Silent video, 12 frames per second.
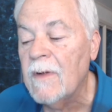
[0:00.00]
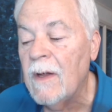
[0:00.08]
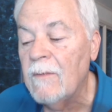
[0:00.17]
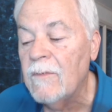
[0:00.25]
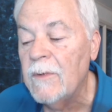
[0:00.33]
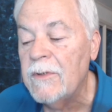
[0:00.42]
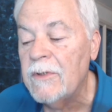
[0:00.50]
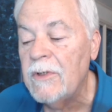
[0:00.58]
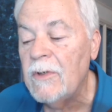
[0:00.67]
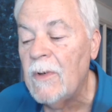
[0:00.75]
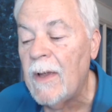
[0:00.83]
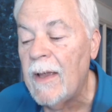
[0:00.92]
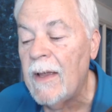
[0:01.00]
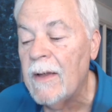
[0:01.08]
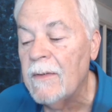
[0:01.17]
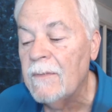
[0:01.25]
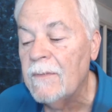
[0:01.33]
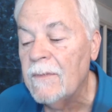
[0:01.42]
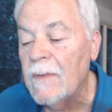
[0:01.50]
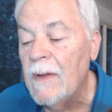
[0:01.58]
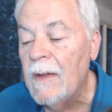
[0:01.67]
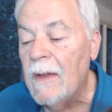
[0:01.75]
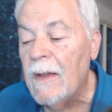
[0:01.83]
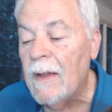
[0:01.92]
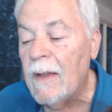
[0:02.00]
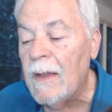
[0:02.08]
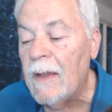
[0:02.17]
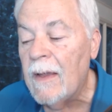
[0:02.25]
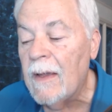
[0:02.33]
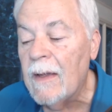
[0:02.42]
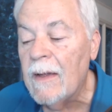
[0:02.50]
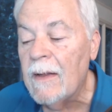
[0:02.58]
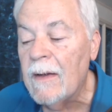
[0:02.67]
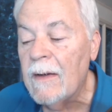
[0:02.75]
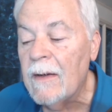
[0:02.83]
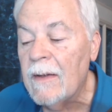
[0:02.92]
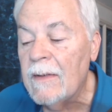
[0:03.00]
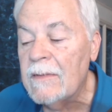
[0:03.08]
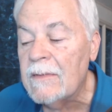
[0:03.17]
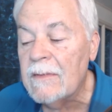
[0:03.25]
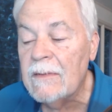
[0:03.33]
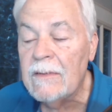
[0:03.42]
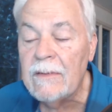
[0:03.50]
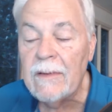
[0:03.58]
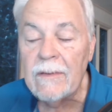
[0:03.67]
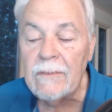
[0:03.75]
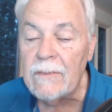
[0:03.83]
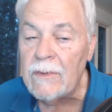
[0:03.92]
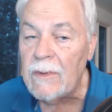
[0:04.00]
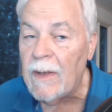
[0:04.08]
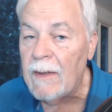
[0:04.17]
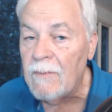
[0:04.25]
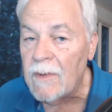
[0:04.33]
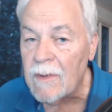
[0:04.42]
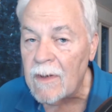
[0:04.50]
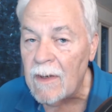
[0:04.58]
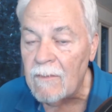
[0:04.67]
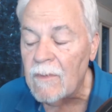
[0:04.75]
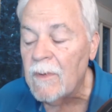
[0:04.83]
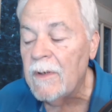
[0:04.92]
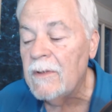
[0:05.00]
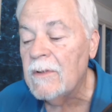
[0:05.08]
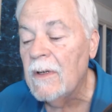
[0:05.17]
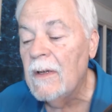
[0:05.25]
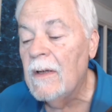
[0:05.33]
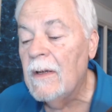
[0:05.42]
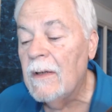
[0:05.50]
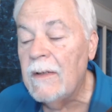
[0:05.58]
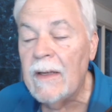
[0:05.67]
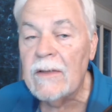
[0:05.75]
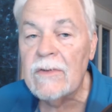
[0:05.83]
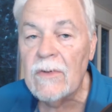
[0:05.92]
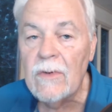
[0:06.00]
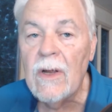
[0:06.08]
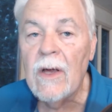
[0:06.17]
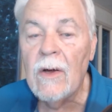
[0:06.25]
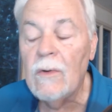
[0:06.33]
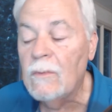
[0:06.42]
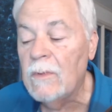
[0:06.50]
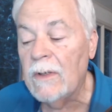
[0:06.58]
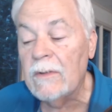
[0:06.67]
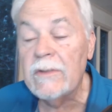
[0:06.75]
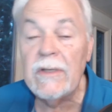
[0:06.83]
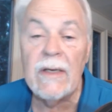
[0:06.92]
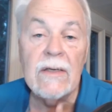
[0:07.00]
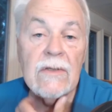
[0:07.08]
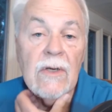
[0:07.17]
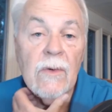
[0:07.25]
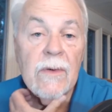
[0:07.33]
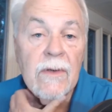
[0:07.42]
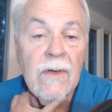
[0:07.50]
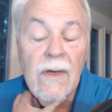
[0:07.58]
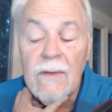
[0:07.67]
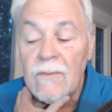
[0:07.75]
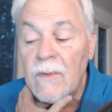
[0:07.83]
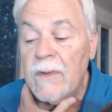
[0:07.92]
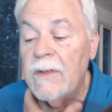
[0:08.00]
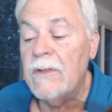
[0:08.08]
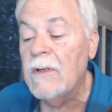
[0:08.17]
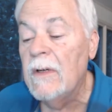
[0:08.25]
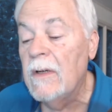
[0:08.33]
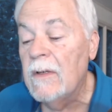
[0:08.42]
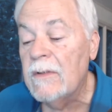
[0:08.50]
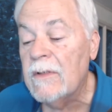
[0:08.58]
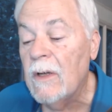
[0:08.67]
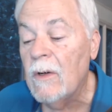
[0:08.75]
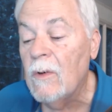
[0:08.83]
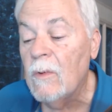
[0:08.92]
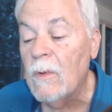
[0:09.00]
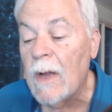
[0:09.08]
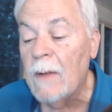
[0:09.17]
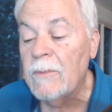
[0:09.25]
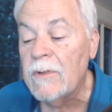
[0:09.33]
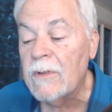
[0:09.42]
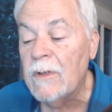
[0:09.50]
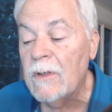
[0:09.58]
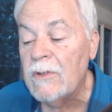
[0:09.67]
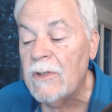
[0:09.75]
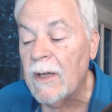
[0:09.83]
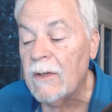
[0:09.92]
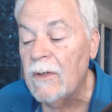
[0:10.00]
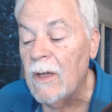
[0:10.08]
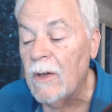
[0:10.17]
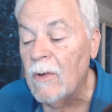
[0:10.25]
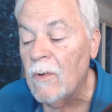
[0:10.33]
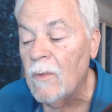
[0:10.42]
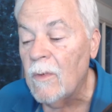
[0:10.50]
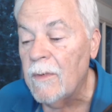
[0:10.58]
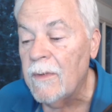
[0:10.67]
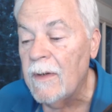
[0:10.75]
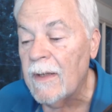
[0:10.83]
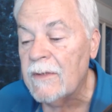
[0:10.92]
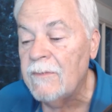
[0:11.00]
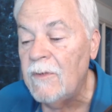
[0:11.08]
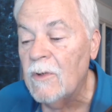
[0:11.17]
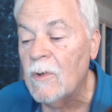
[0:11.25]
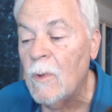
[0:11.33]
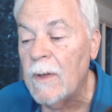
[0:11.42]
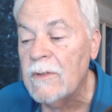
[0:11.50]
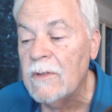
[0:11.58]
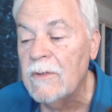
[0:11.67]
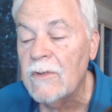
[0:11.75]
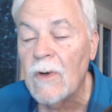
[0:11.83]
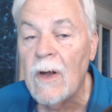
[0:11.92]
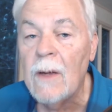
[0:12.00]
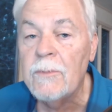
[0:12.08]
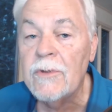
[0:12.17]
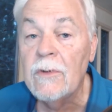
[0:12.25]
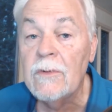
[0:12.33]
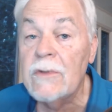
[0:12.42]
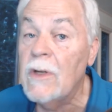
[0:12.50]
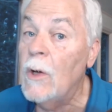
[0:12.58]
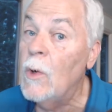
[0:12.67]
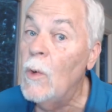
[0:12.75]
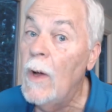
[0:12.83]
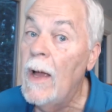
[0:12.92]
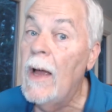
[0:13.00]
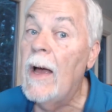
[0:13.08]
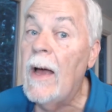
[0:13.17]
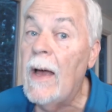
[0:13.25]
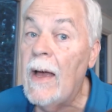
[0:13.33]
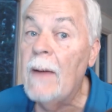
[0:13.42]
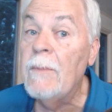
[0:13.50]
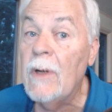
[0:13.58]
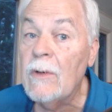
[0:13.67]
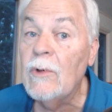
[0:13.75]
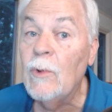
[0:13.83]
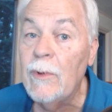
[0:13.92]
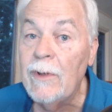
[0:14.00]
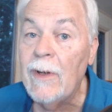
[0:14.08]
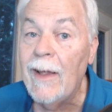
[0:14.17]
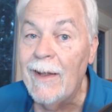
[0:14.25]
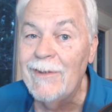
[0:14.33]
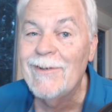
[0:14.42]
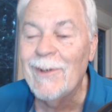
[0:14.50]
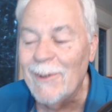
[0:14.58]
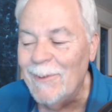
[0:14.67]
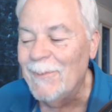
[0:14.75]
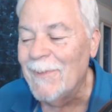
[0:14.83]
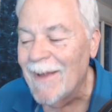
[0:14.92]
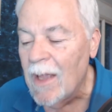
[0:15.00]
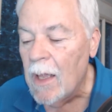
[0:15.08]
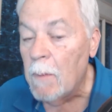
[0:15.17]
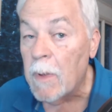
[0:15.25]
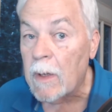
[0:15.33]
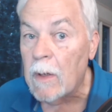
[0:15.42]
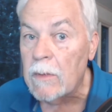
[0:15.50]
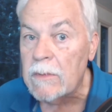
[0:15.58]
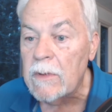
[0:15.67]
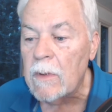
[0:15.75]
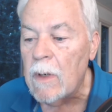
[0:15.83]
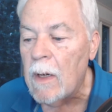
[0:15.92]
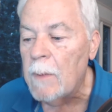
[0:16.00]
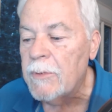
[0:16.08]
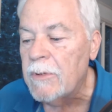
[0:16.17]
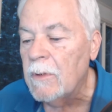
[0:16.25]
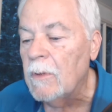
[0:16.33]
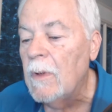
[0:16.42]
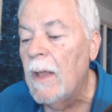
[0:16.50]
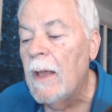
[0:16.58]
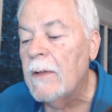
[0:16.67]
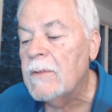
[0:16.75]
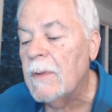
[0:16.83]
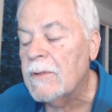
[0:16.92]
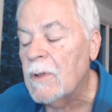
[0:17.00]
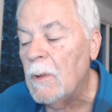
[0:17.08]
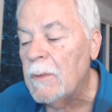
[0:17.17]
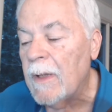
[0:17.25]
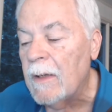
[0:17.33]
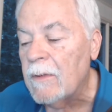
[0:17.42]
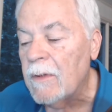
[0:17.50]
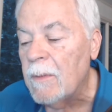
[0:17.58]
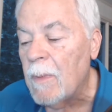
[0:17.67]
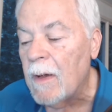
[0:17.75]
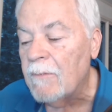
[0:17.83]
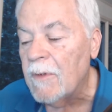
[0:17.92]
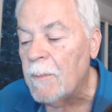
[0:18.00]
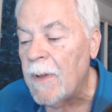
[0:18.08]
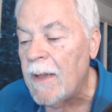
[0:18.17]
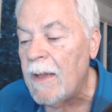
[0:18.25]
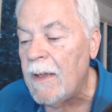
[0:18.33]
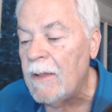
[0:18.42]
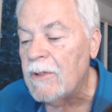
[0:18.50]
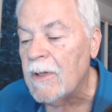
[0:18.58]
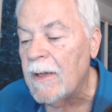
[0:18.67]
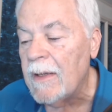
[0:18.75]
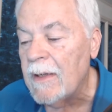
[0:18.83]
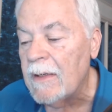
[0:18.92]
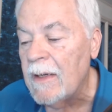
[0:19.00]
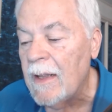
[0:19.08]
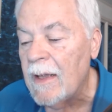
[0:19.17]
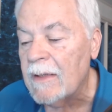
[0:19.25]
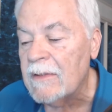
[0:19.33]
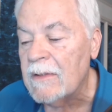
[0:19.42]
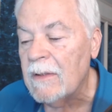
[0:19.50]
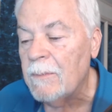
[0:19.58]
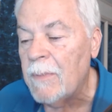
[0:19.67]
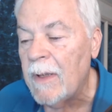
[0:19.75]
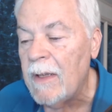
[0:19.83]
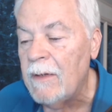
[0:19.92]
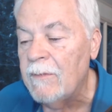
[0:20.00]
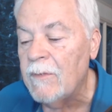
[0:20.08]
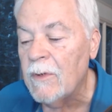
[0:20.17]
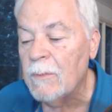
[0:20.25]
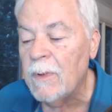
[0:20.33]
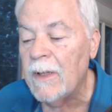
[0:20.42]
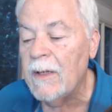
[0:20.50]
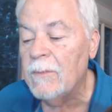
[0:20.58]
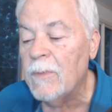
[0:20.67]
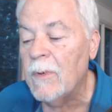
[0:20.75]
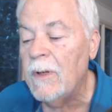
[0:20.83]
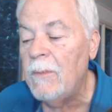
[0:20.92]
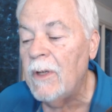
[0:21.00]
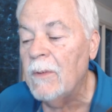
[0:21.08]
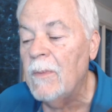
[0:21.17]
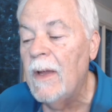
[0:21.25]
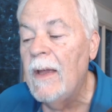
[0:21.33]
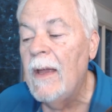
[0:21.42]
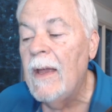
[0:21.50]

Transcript: of coverage do you have? And it's, do you have other coverage? Yes or no? Well, she has no other coverage. So I'm just going to check no. The next few questions are optional. So I'm not going to answer them because they're optional. So I scroll down to the bottom of the page. I hit next, paying for your plan premium.